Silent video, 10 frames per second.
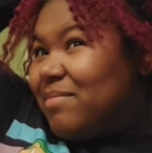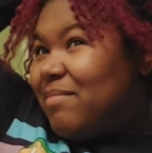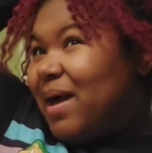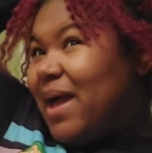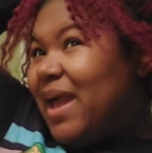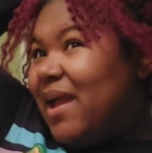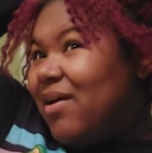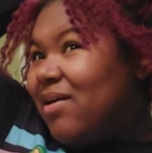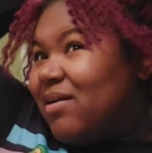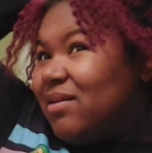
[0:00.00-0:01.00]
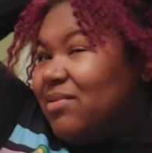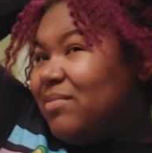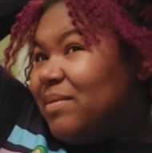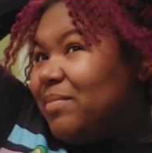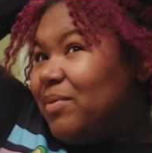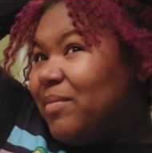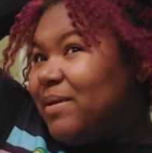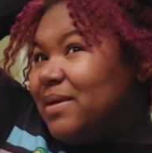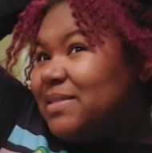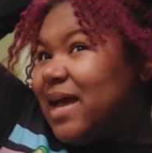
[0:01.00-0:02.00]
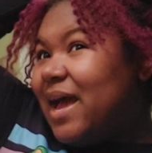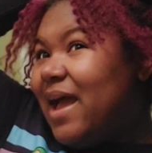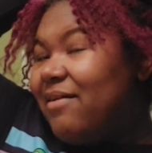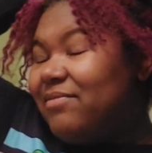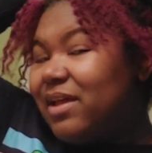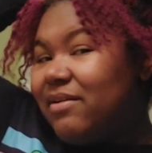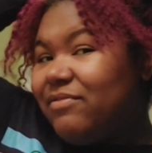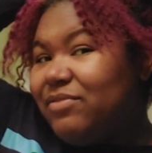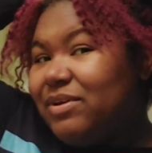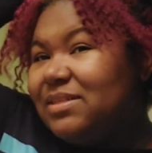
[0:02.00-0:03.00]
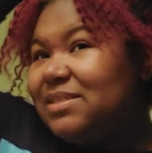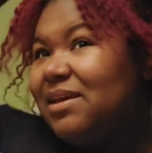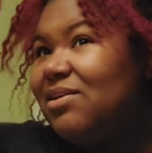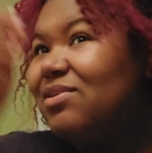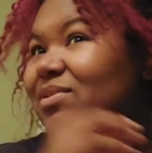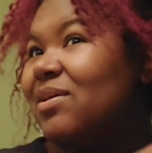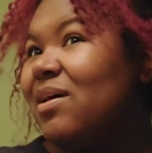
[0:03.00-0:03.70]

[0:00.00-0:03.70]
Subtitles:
my hair a little bit more, because I have, if you can tell,